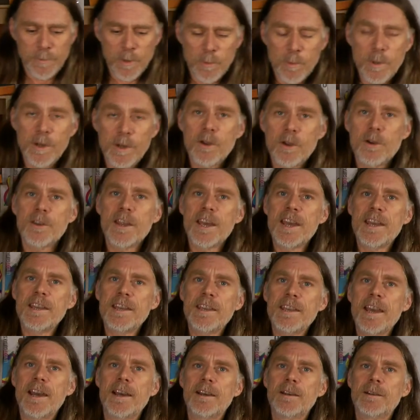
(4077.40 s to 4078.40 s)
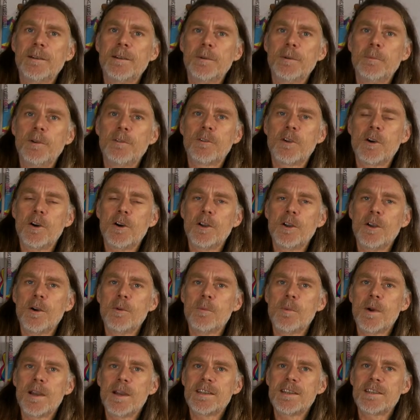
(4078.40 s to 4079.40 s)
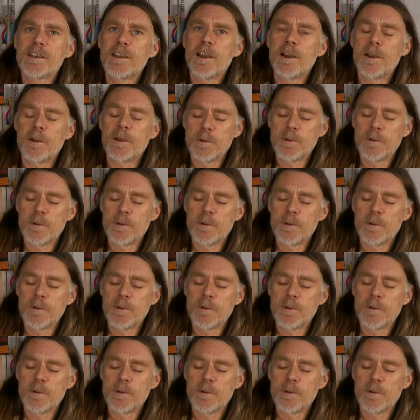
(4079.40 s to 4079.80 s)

But we're not there yet. We've got a long way to go.